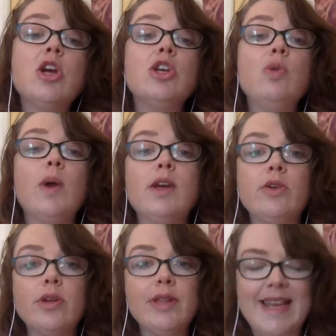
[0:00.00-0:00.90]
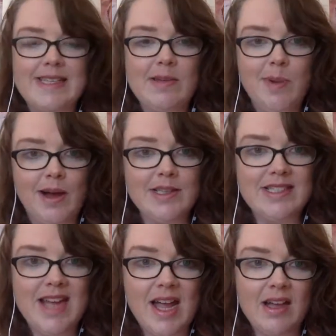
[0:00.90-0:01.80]
you want to go to
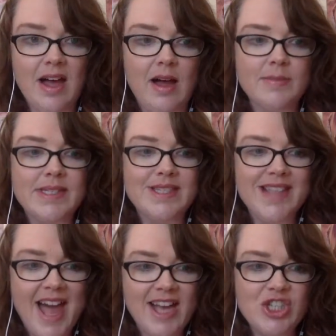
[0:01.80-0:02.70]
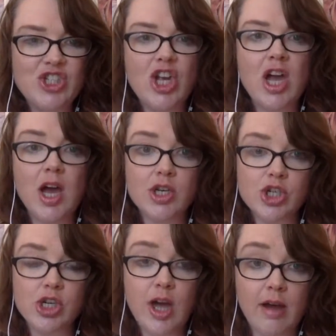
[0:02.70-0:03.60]

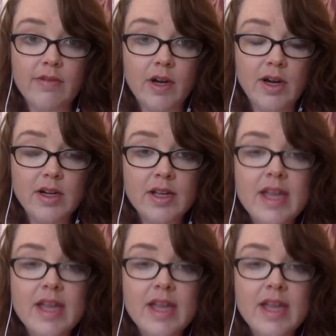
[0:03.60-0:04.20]
lacyboggs.com/undercover.